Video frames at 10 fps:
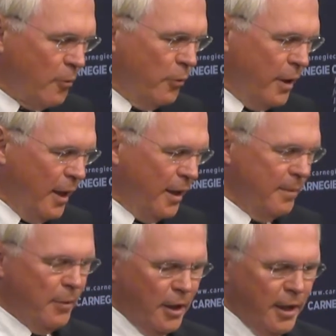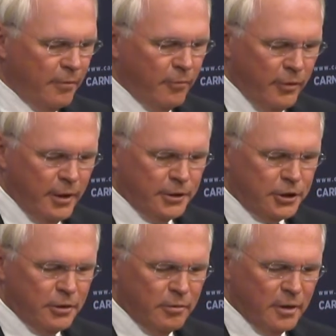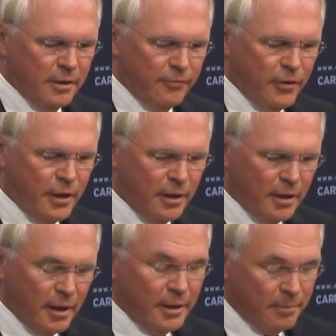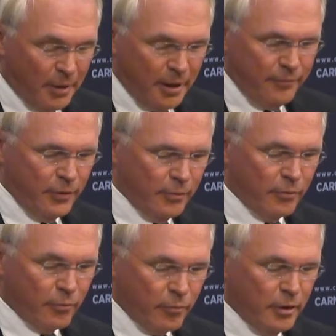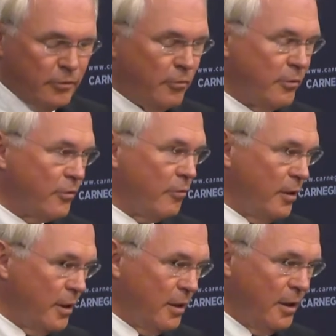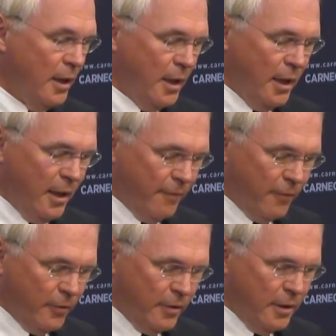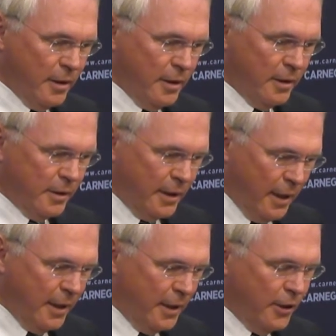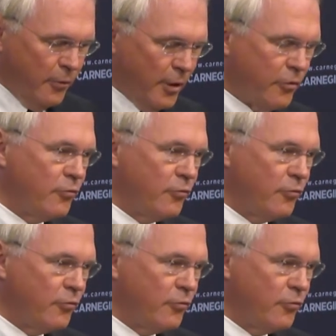with that in mind, with the issue of, in my view, the real North Korea effort, getting U.S.